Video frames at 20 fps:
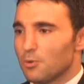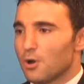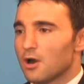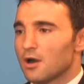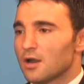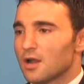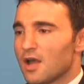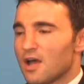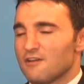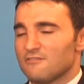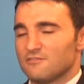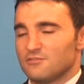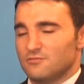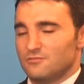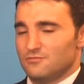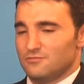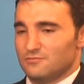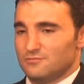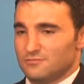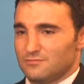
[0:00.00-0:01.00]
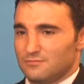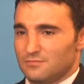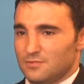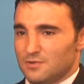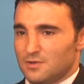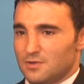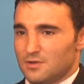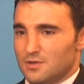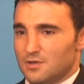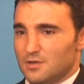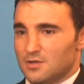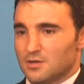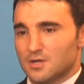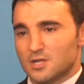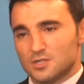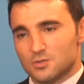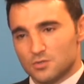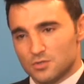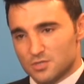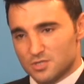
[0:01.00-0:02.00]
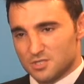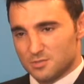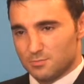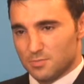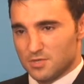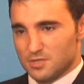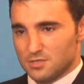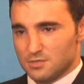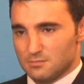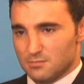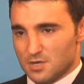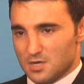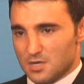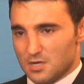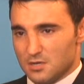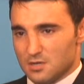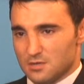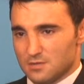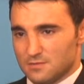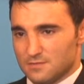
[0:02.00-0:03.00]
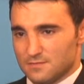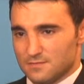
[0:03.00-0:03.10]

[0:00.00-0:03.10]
Park Avenue. That's what you spend your money on.